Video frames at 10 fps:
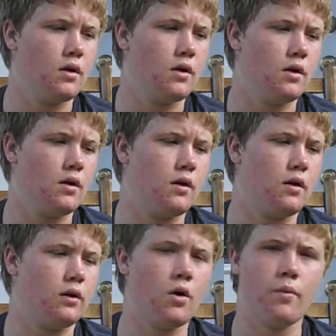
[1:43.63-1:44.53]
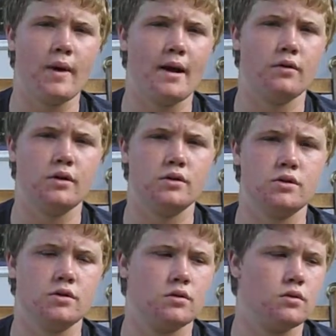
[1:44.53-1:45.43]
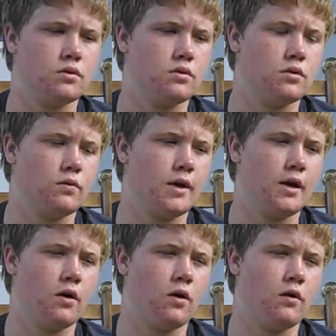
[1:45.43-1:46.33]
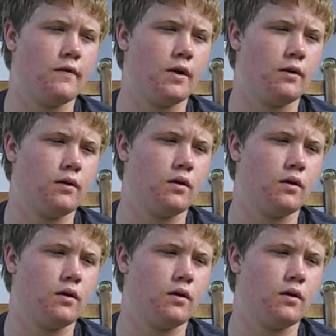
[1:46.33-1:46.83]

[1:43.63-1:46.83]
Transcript: in low poundage, recurve, and